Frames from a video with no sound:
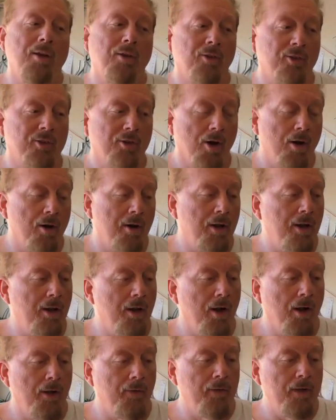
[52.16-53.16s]
start
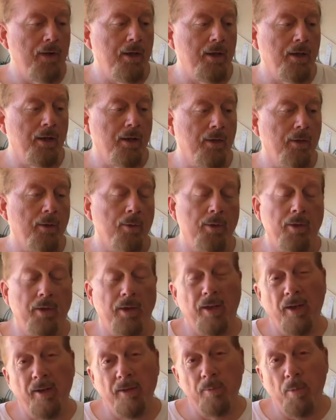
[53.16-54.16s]
in on the
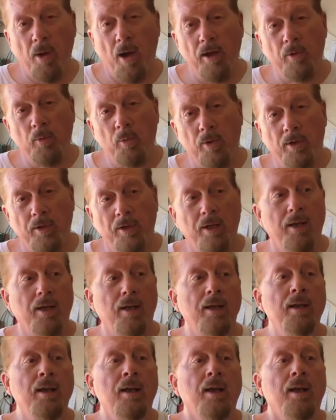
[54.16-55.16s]
getting the body work
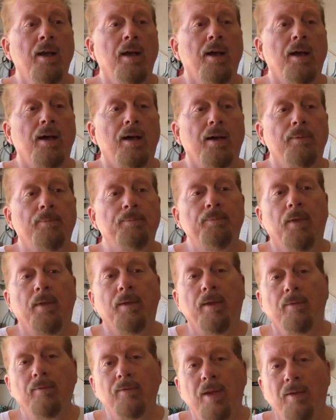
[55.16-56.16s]
done.
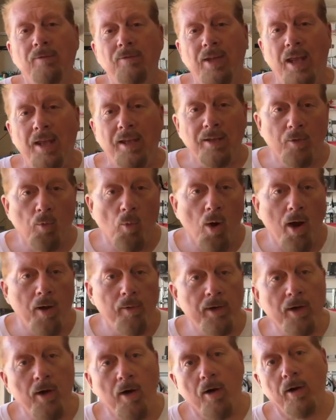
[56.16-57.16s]
I've taken the
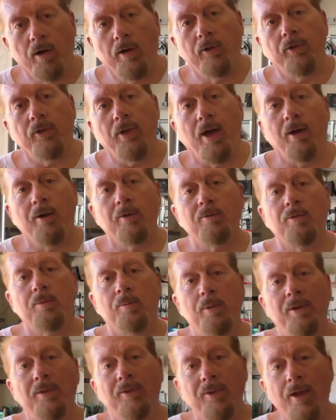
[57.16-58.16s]
wiring harness out
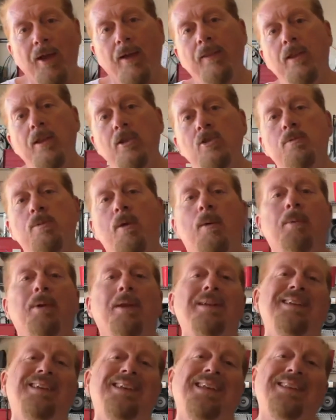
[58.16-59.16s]
from inside the engine
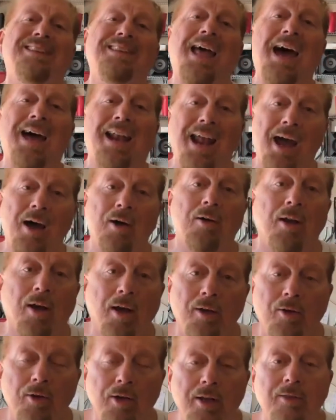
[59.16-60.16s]
compartment, get that out
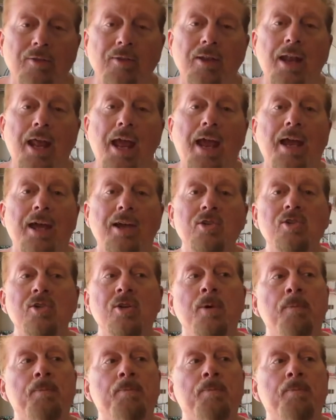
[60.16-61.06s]
underneath the dash,